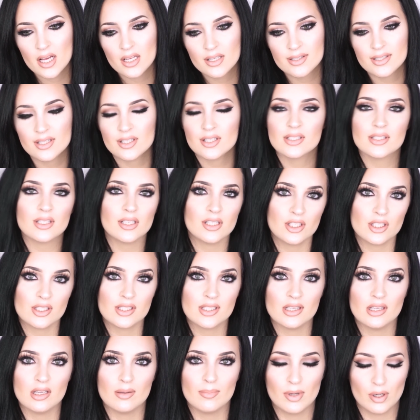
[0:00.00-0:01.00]
Seriously,
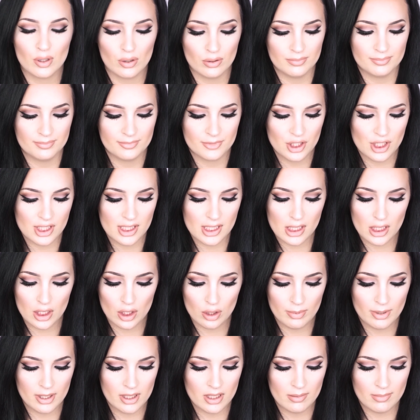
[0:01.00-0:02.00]
just in the middle. Just a
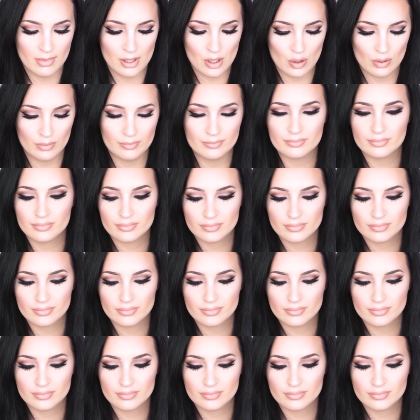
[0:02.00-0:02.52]
little bit in the middle.